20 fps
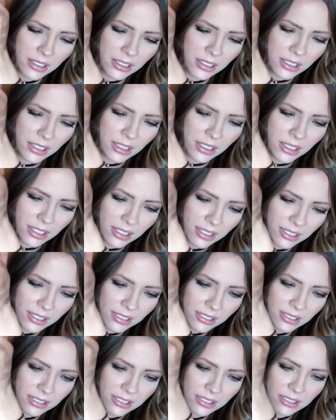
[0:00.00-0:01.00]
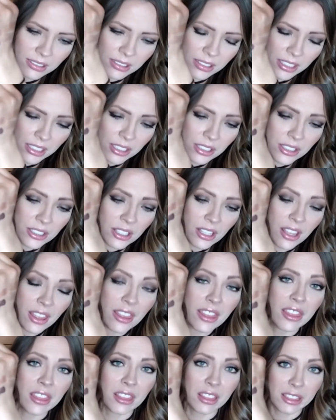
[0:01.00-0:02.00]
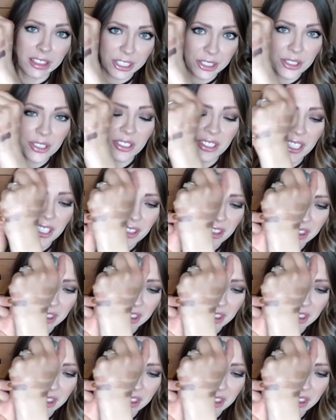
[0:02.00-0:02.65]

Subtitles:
Ugh, it is literally